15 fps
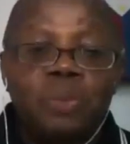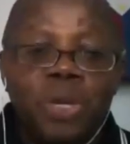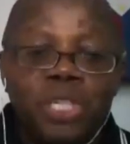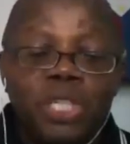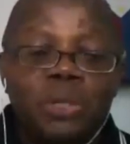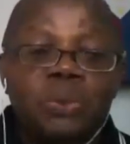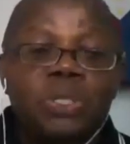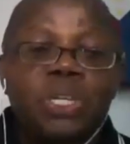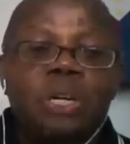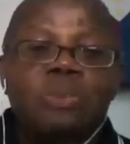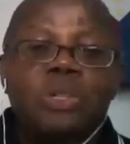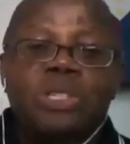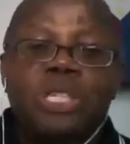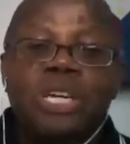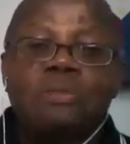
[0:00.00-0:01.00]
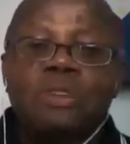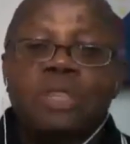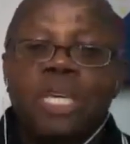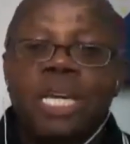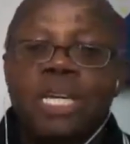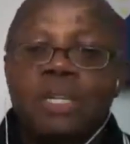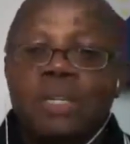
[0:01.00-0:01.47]
women. She was number
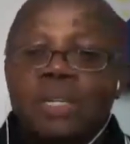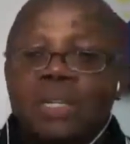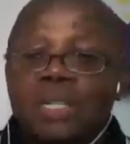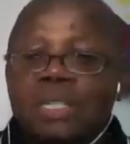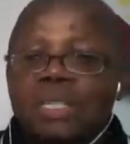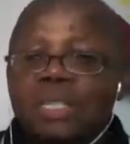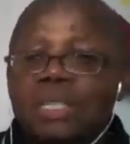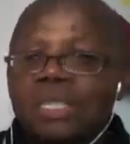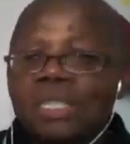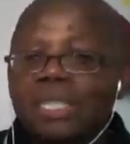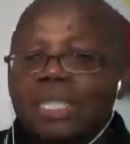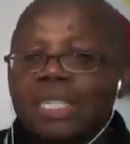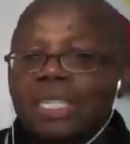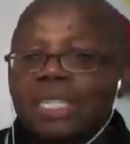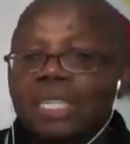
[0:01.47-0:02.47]
seven, thank goodness.